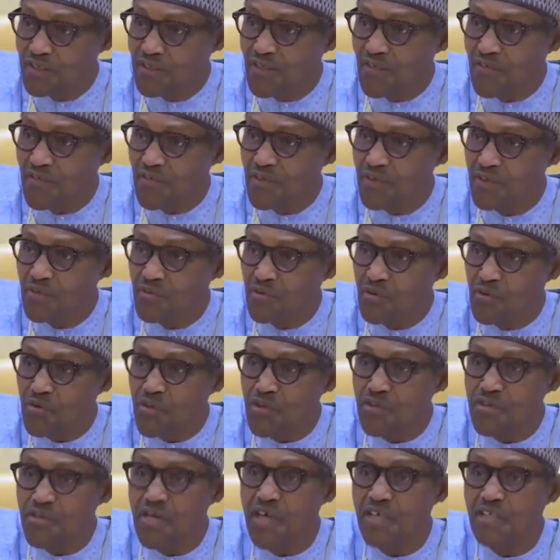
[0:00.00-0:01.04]
in the
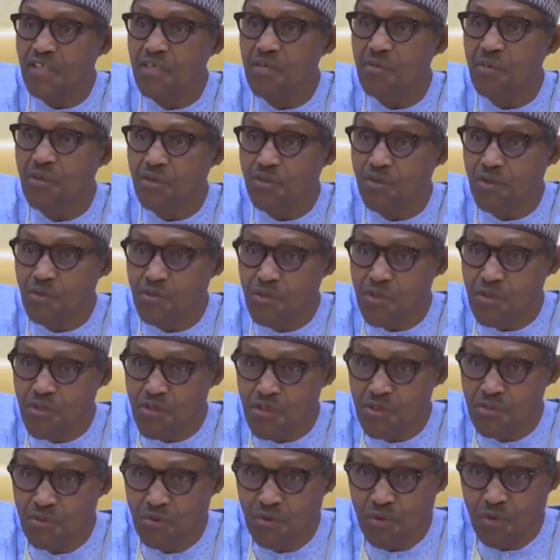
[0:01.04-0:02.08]
field for the 30 months
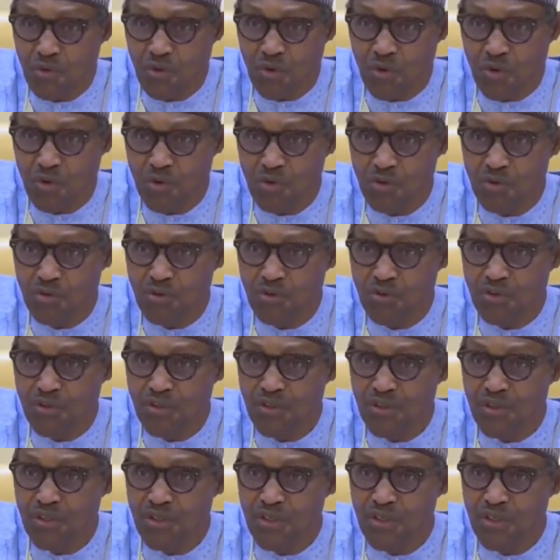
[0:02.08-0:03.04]
of the Civil War,